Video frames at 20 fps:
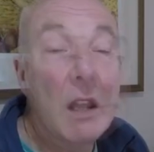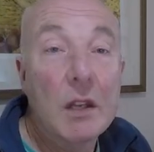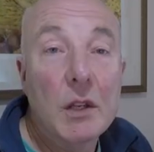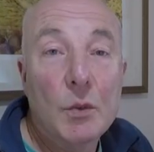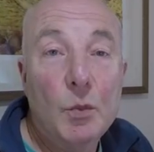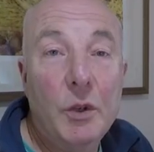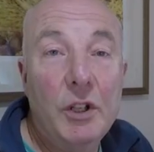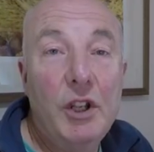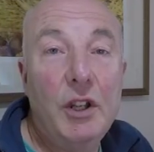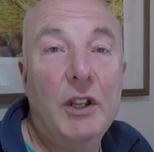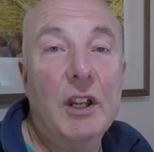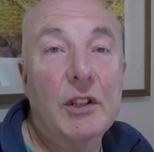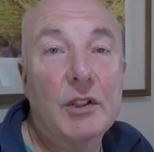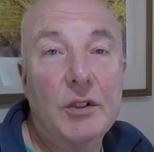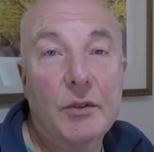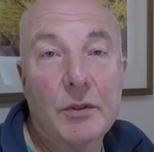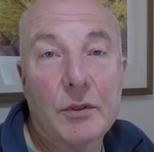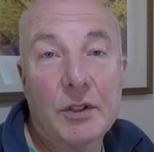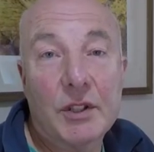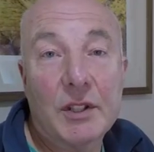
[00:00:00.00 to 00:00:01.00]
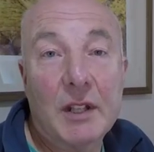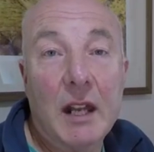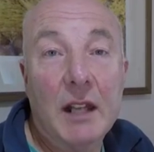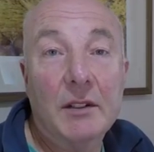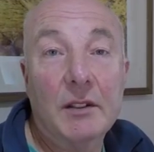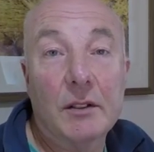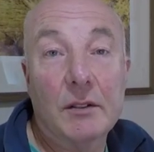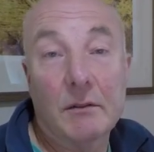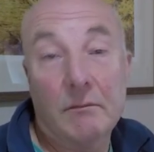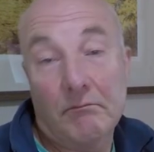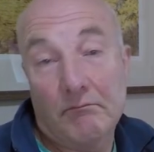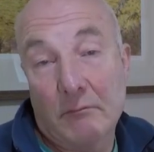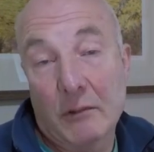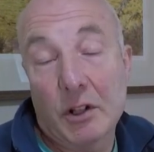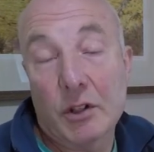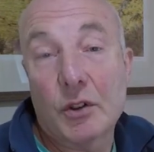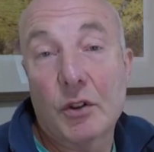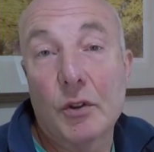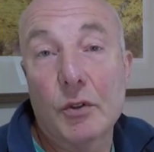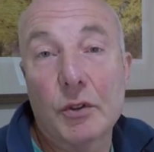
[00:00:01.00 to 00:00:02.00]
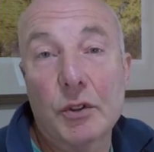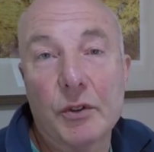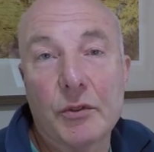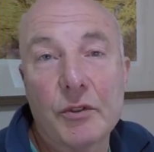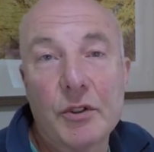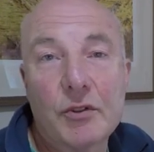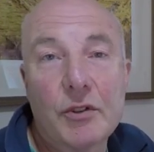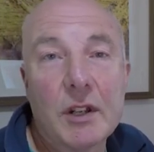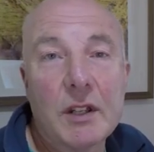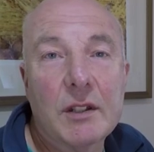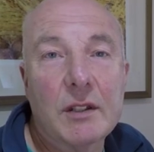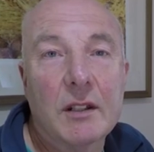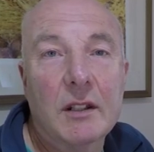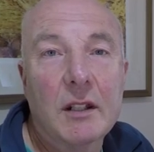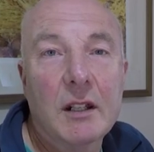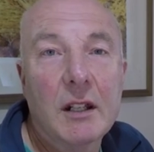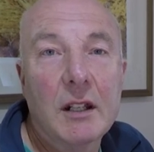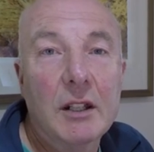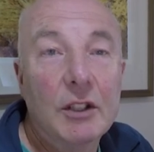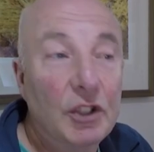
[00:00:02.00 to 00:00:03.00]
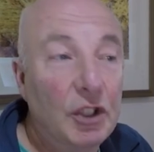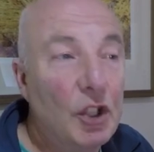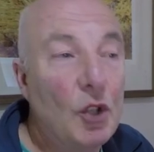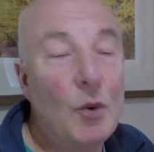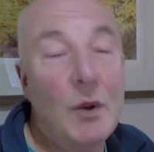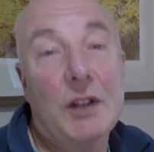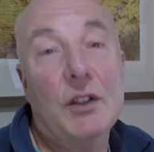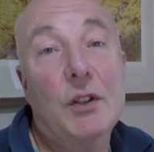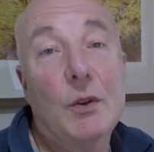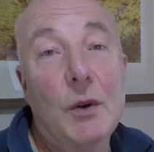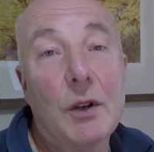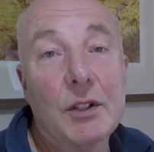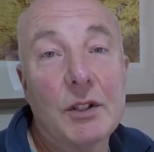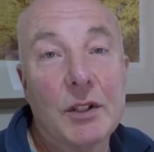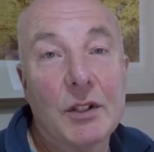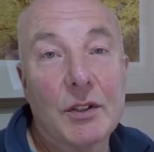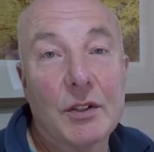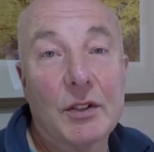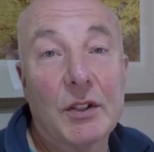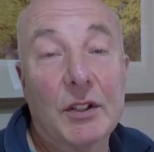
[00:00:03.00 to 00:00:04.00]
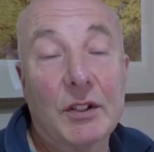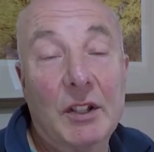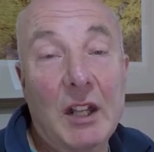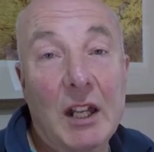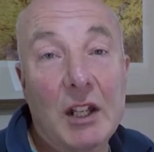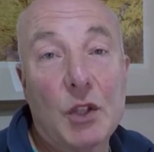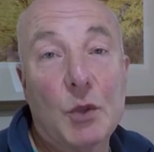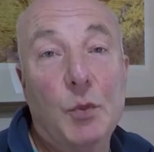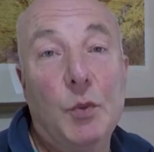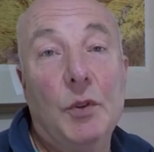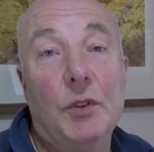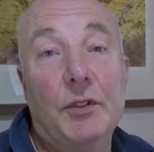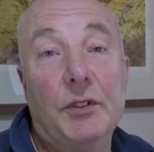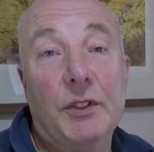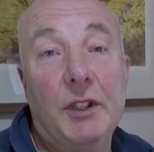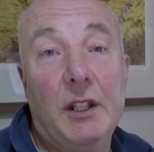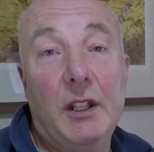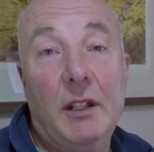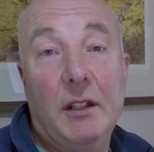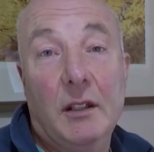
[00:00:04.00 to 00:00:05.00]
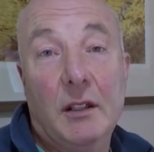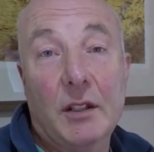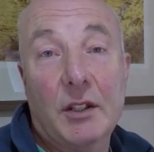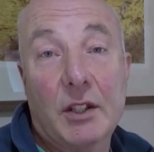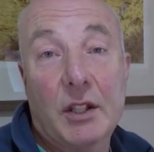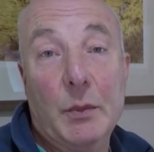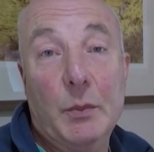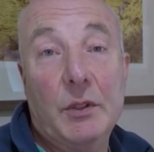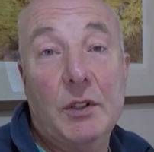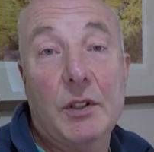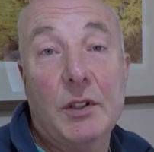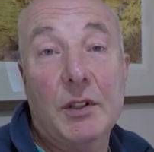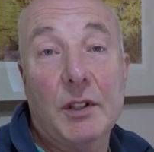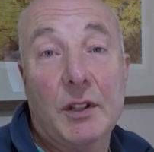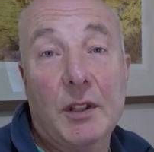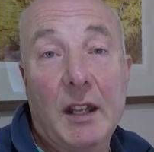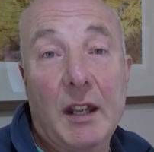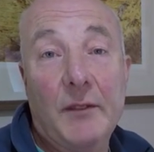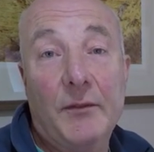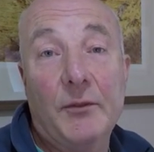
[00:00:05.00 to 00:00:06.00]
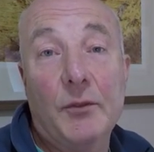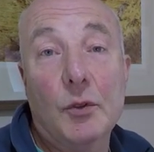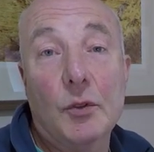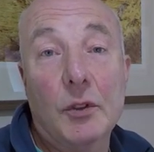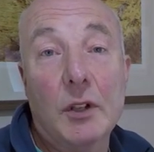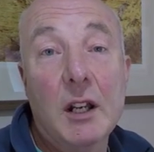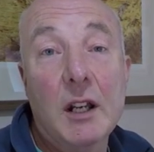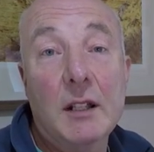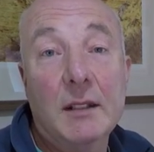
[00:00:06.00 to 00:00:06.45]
When you get to a stand that has caught your interest, do ask questions. That's what the exhibitors are there for.